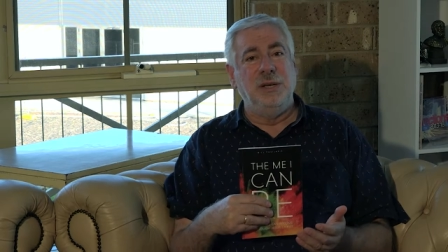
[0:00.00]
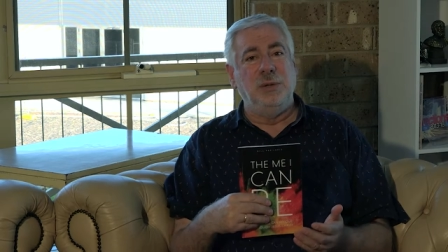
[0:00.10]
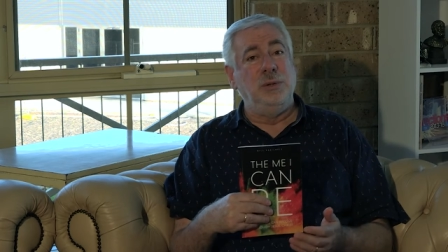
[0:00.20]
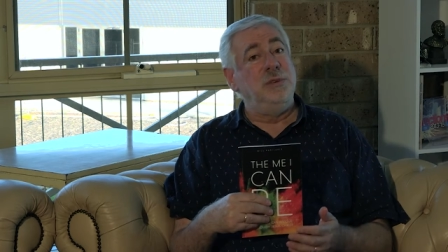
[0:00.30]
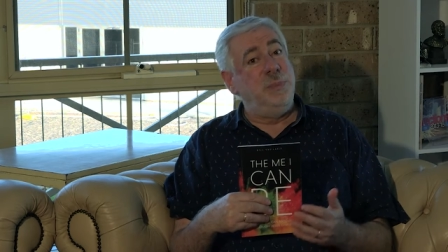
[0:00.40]

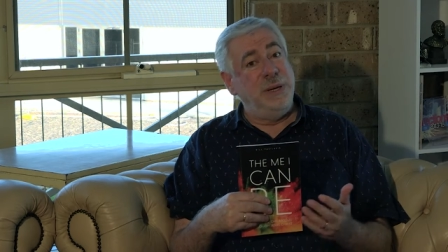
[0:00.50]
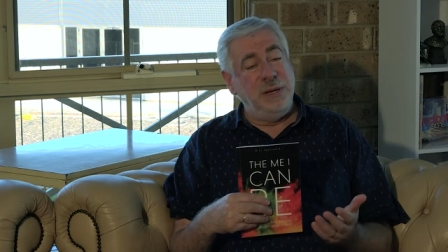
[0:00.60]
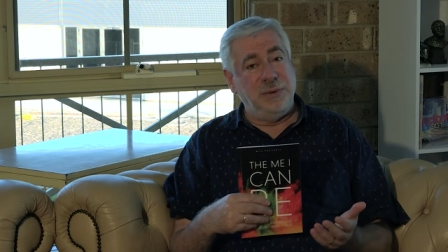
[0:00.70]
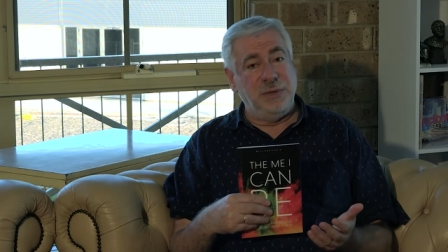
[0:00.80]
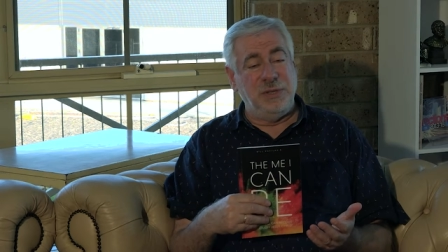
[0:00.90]
or who have
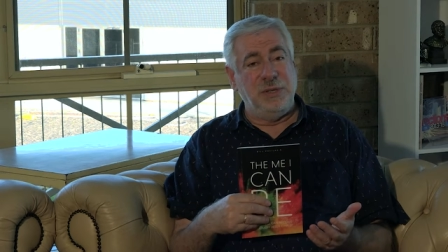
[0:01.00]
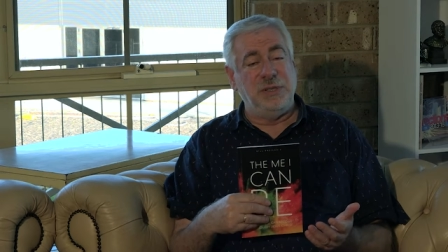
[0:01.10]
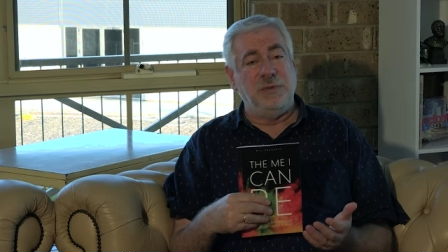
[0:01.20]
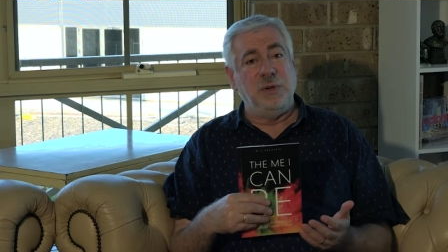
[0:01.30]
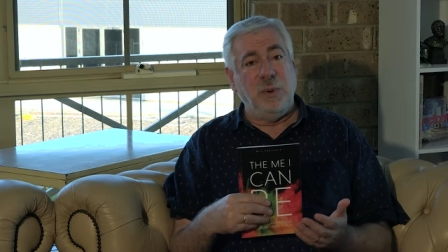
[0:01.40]
been
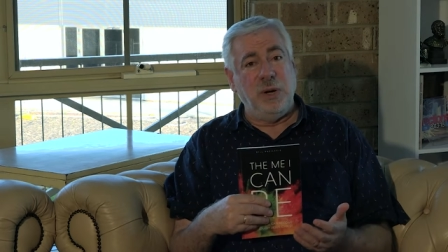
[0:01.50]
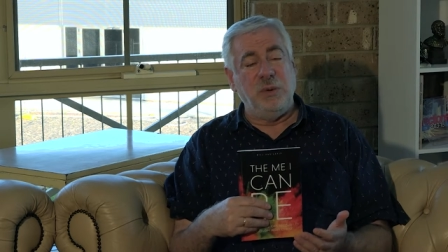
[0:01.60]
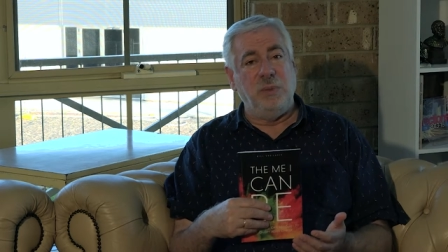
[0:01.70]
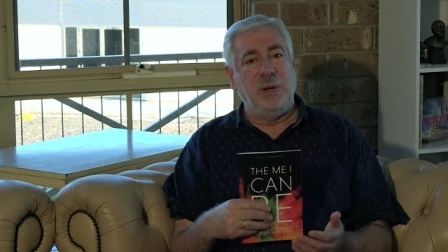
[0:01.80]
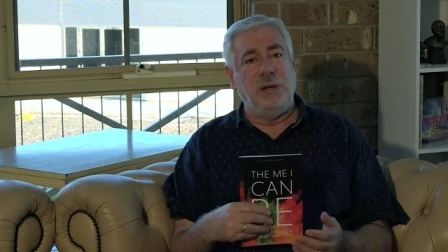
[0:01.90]
Christians for quite
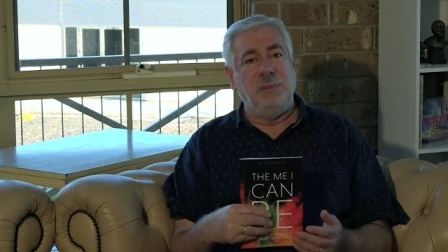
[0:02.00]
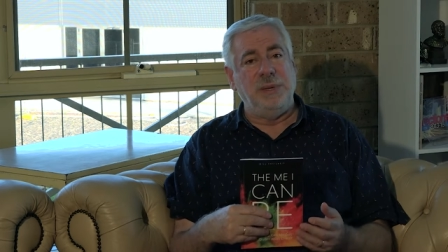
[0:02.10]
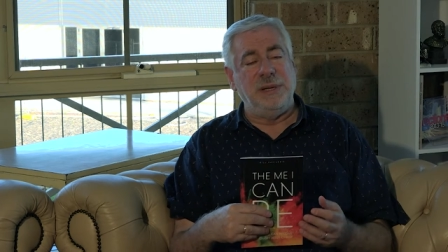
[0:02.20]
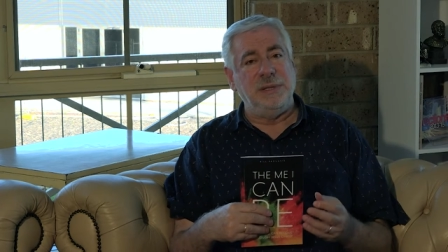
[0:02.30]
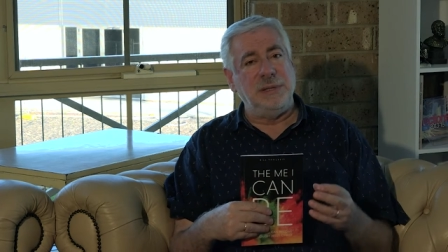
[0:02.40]
a while
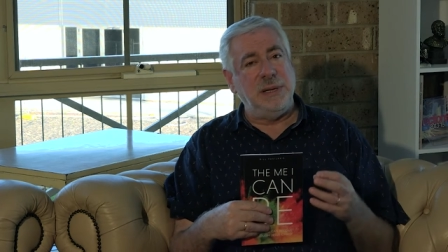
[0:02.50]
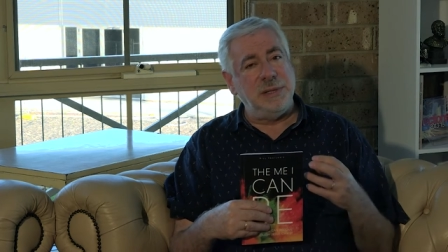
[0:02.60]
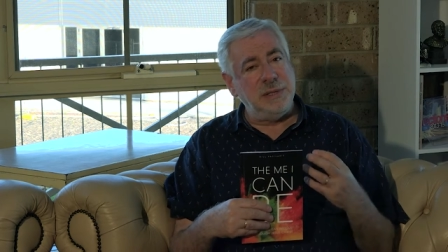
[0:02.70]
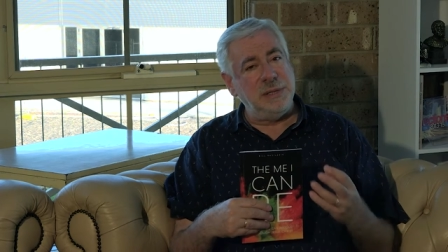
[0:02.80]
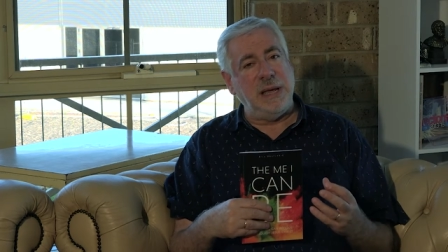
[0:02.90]
but are, are
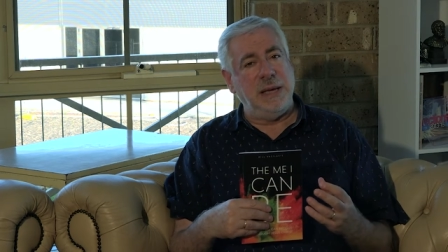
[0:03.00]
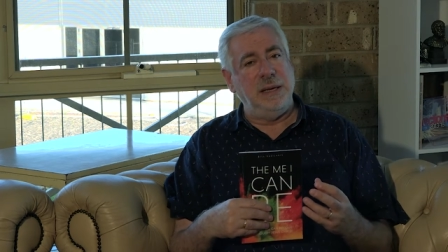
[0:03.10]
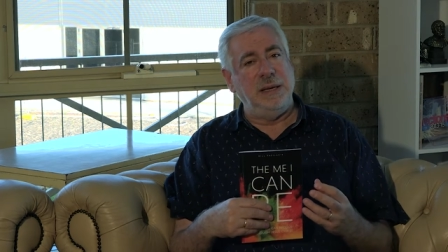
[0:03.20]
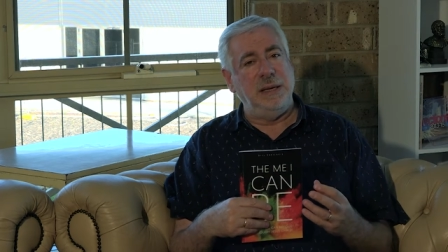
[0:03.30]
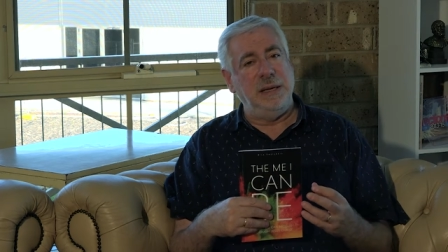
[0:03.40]
stuck
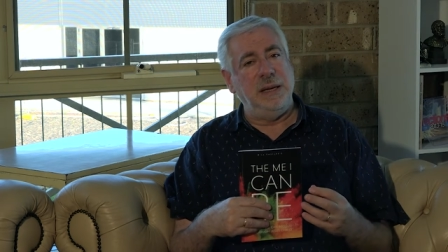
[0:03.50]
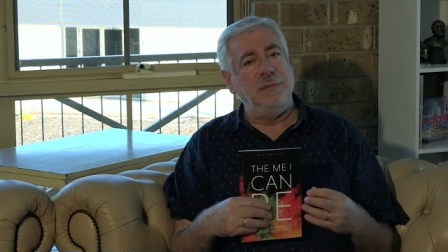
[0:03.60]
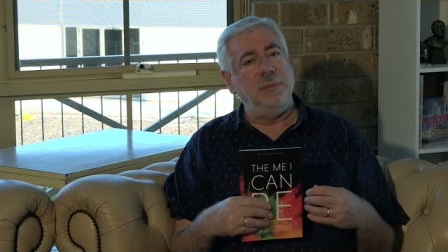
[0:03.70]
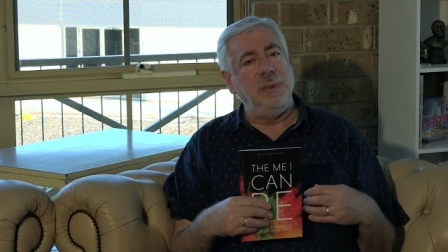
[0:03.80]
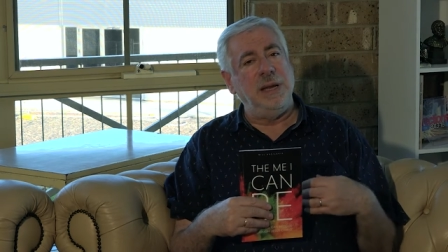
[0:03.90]
and
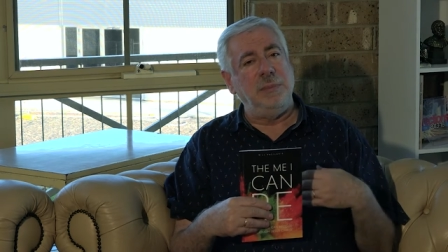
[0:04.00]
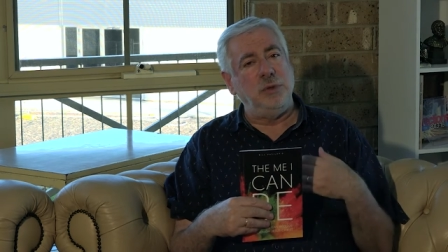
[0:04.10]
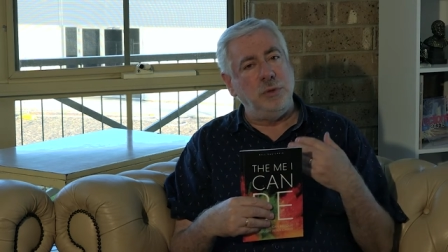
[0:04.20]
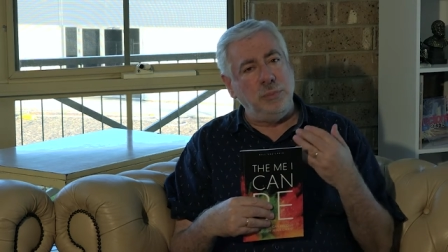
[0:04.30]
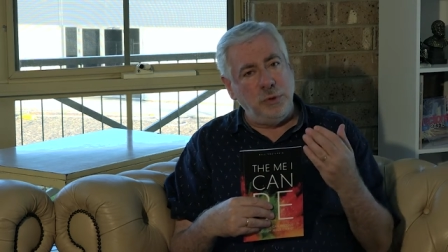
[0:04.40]
haven't been
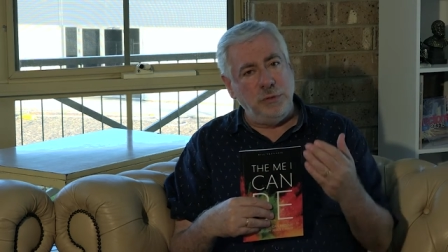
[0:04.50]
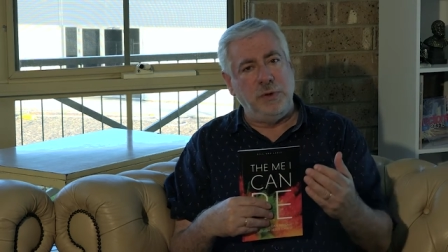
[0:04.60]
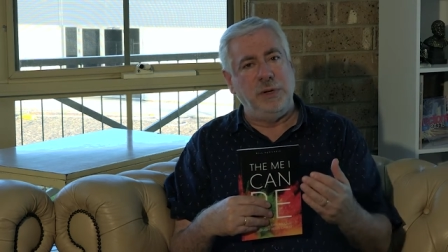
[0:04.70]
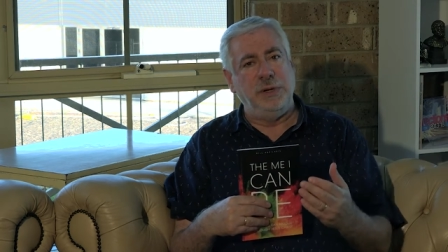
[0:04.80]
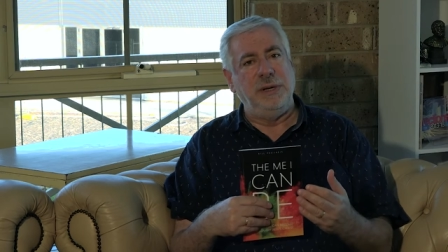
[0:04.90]
able to move
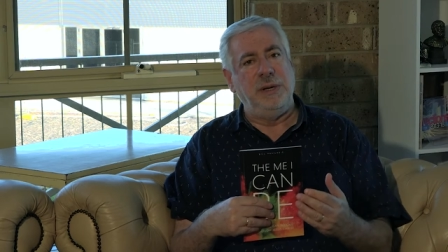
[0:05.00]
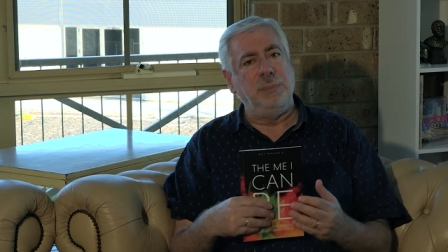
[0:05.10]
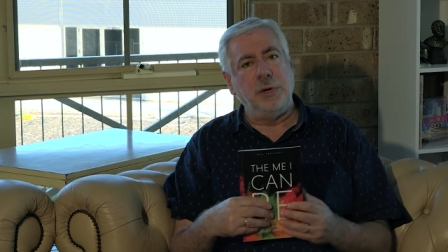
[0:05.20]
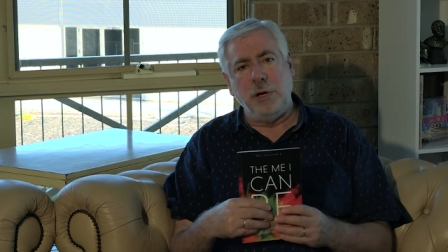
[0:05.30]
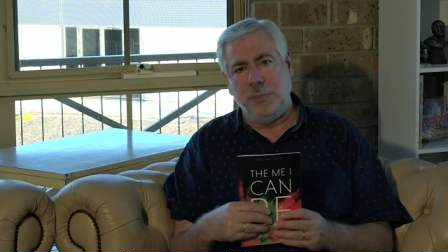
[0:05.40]
on and
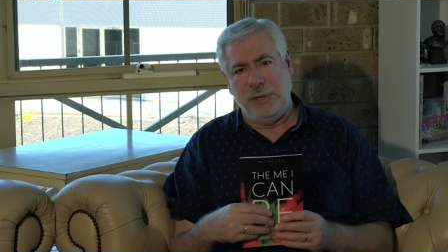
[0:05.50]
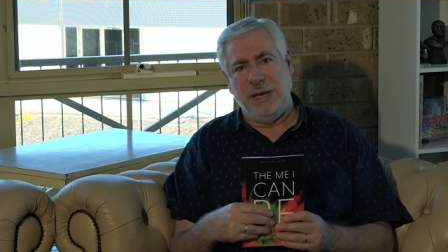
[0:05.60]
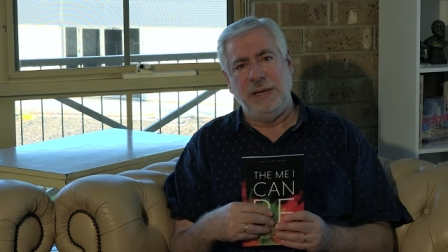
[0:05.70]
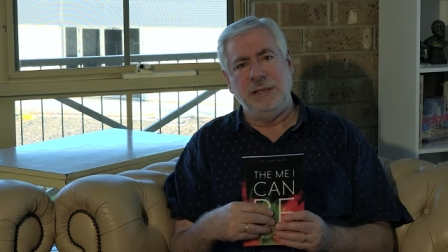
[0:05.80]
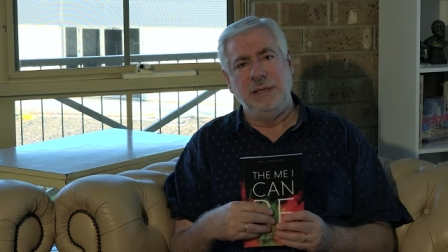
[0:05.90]

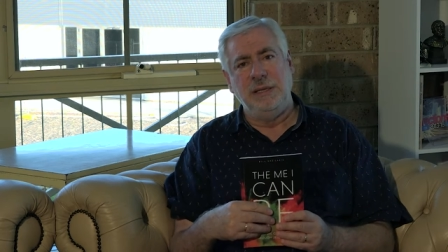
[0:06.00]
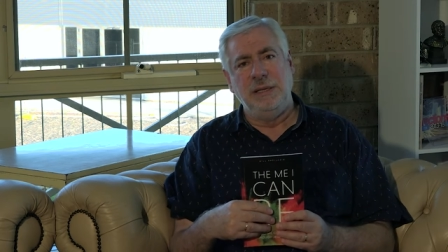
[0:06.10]
appropriate